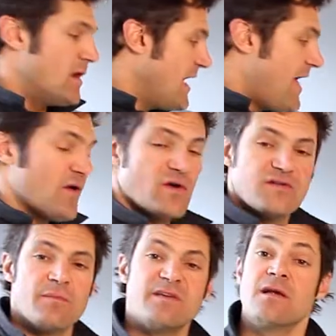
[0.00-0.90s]

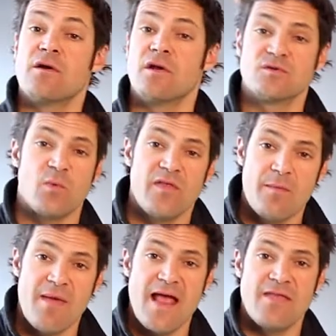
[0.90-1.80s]
leathers and the materials, where they're
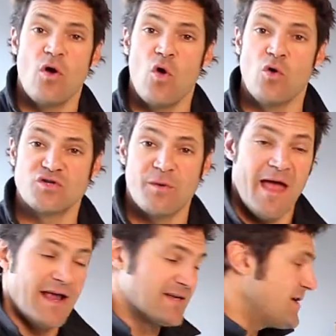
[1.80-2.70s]
made, the whole shebang.